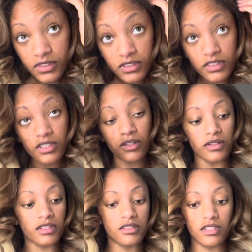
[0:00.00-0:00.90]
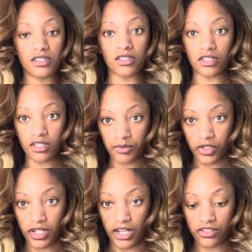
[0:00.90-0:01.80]
So it's looking more
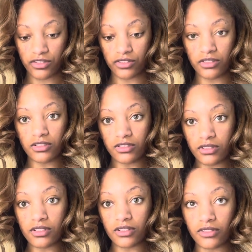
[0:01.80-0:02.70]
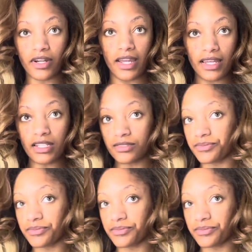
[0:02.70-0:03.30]
natural, right?